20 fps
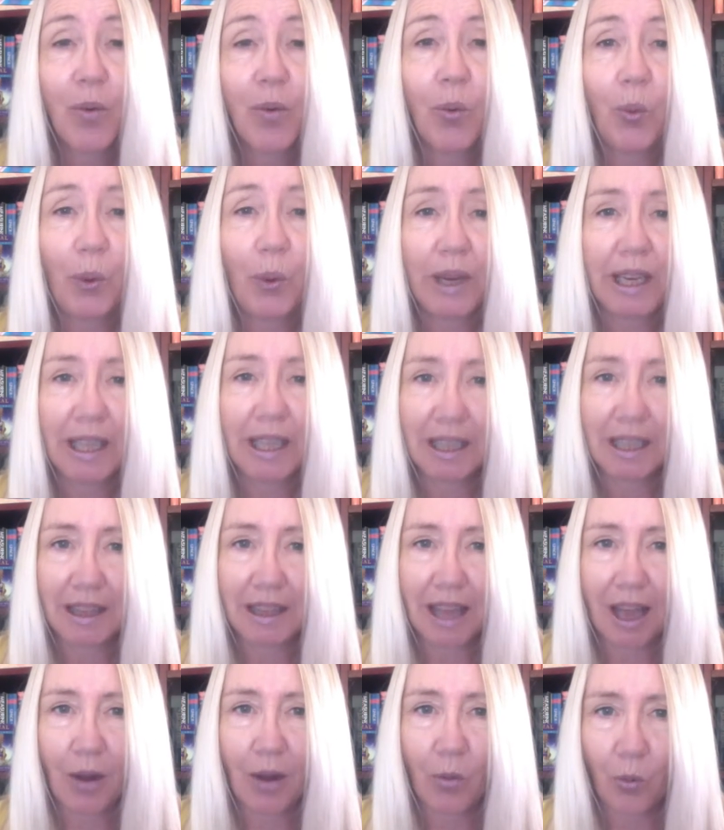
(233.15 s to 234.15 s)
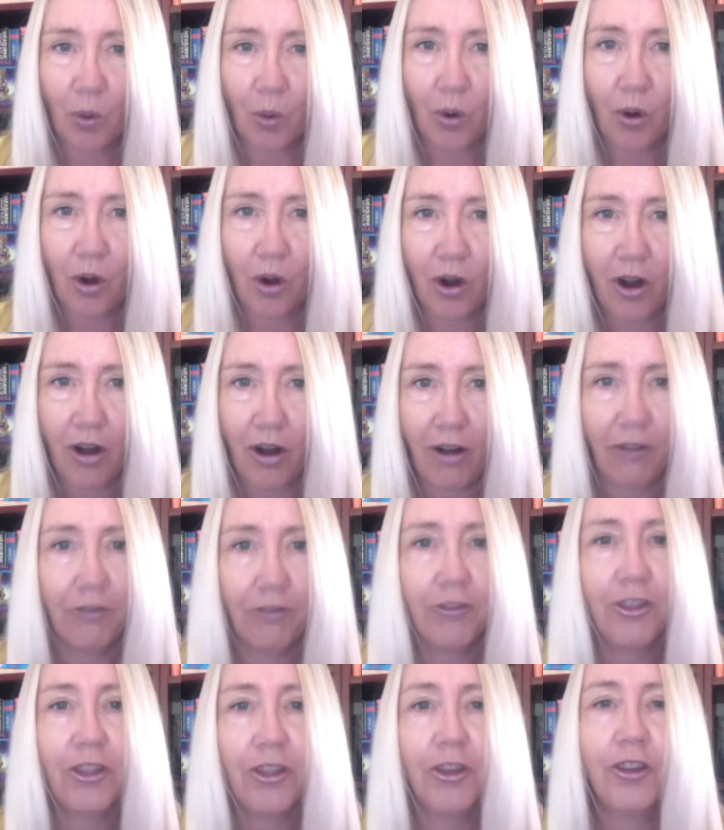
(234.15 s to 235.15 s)
winning that war
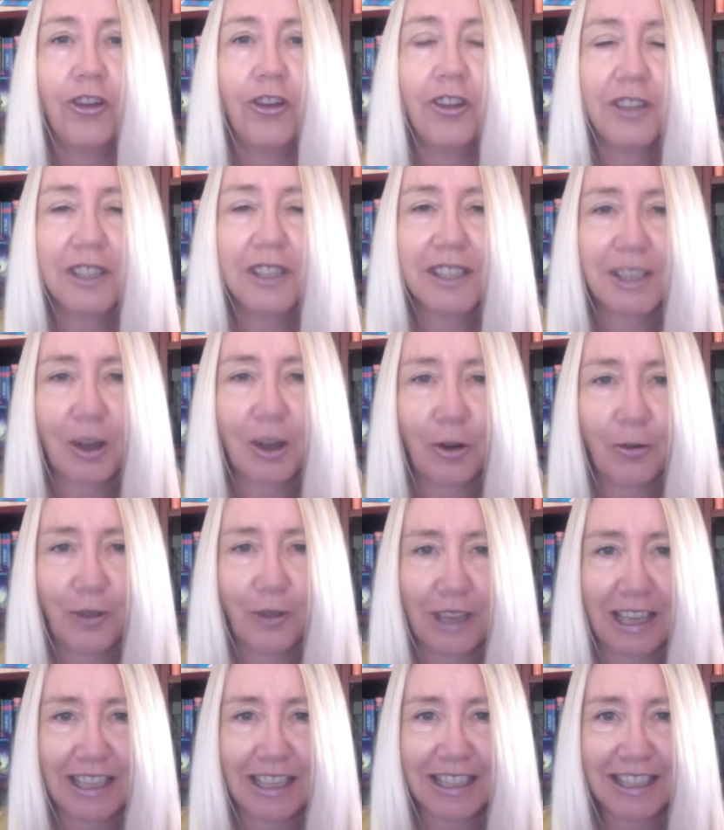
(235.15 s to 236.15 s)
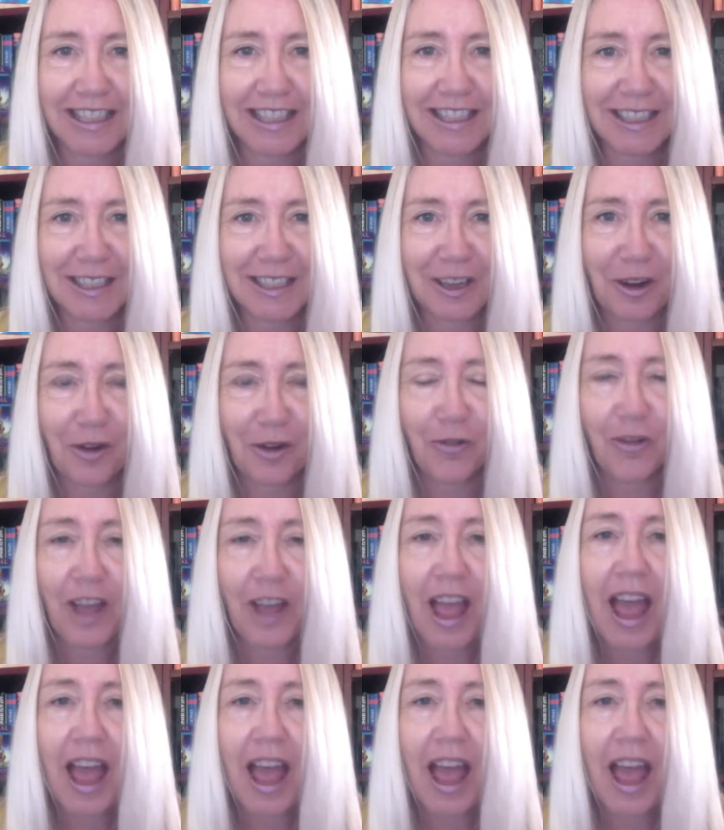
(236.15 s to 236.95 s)
of the self against the self.